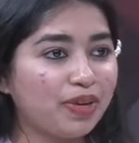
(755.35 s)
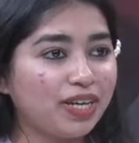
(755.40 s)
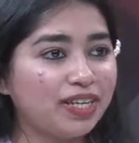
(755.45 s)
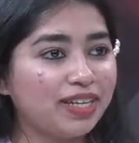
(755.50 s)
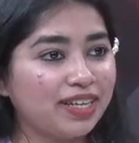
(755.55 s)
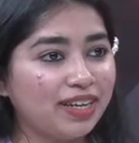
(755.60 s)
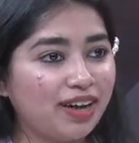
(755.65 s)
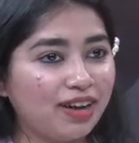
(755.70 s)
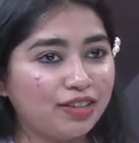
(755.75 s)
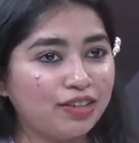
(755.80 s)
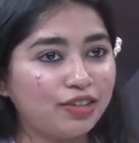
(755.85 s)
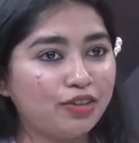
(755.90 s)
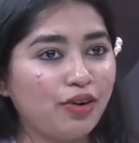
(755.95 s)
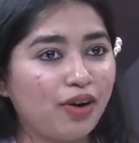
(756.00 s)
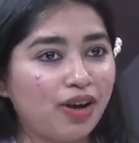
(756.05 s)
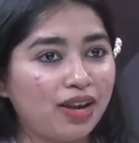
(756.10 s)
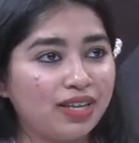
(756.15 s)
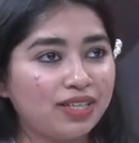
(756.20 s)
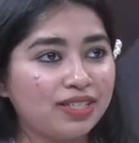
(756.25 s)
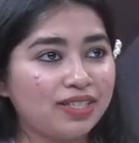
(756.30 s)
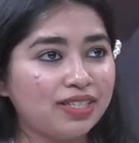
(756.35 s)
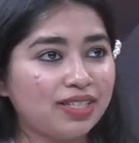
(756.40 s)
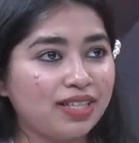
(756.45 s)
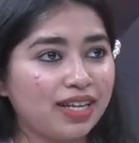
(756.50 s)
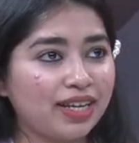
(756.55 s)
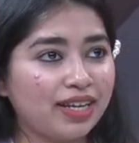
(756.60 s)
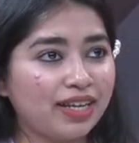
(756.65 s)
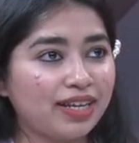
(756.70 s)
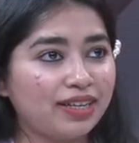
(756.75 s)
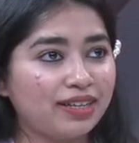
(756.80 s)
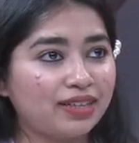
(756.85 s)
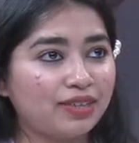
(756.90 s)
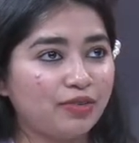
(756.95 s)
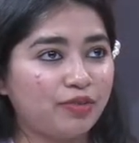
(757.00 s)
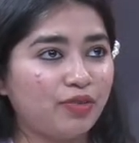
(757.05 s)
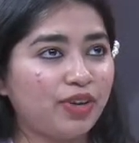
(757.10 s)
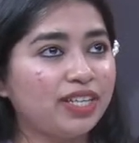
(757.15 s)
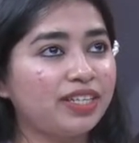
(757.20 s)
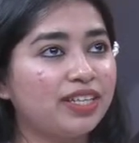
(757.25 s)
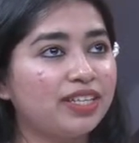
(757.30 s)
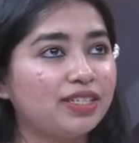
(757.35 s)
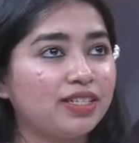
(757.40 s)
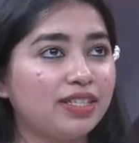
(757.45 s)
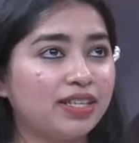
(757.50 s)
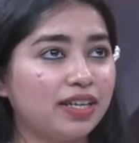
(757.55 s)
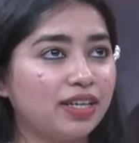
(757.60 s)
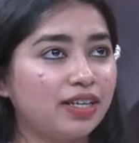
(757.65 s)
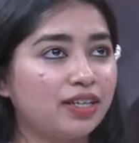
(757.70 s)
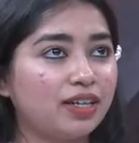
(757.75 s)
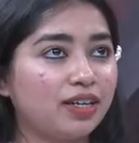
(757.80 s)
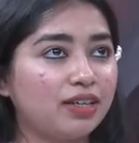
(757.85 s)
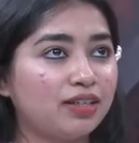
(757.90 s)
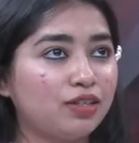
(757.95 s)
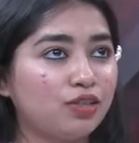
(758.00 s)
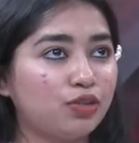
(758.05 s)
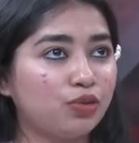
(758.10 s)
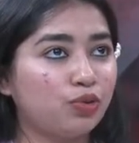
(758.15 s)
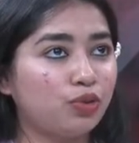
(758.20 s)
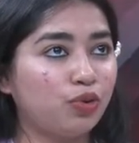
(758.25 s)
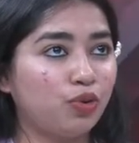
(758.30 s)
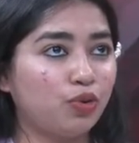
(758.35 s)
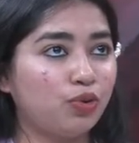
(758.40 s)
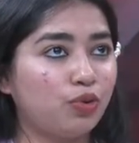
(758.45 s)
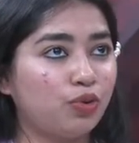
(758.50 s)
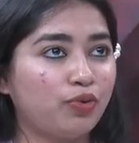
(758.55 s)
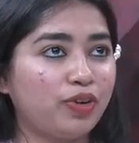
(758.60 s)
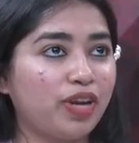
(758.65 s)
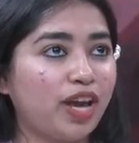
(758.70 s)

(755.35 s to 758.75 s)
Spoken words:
But in other colleges, like when they said us to go,